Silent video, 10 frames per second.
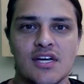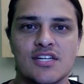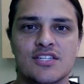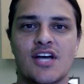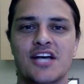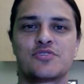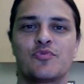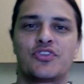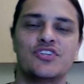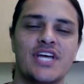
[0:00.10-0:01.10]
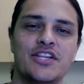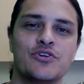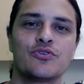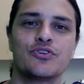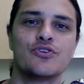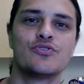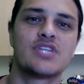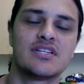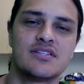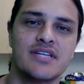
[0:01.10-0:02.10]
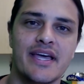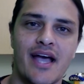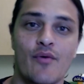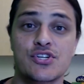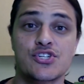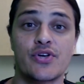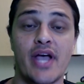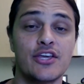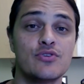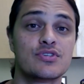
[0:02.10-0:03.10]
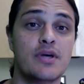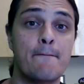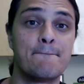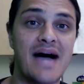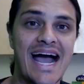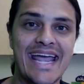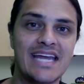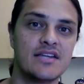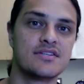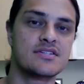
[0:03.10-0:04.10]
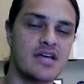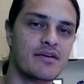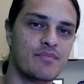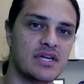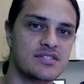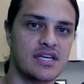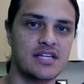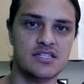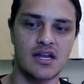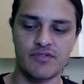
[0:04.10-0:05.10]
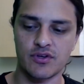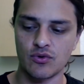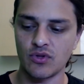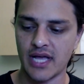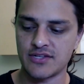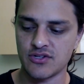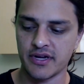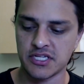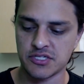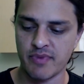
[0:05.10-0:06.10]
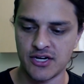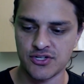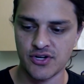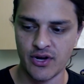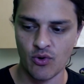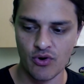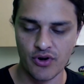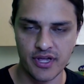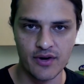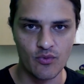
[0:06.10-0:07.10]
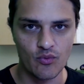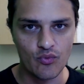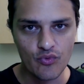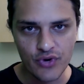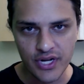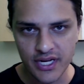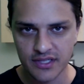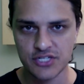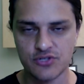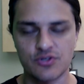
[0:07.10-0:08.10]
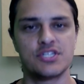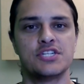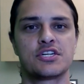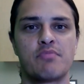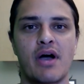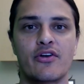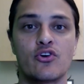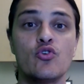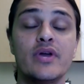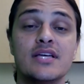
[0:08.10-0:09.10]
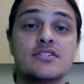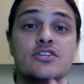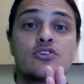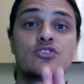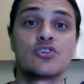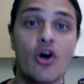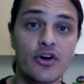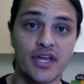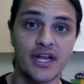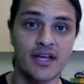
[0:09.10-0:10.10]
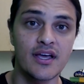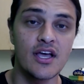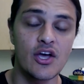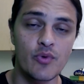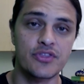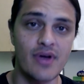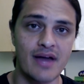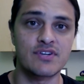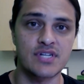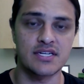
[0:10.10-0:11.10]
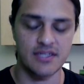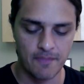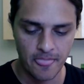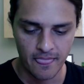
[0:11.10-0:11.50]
It's Kasim with your daily Google News, and today I want to show you how to use combined segments inside of the Google Ads Audience Manager in order to get really strategic about who it is that you're targeting with your advertising.